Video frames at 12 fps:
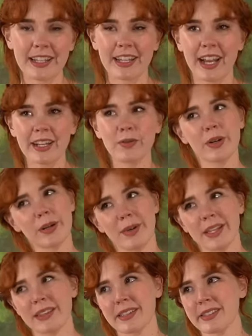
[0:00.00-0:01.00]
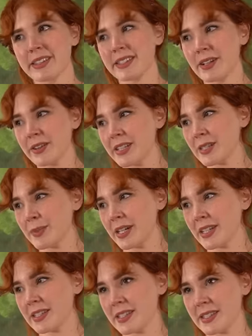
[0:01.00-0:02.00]
I kind of want to make this a series
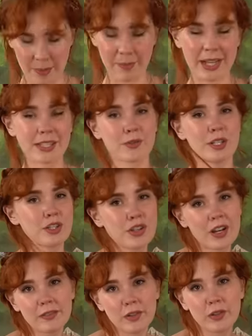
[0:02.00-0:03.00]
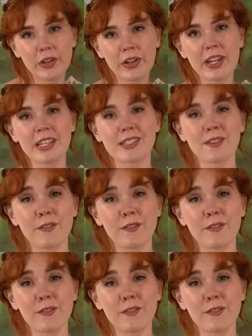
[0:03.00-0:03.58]
because my screenshot folder is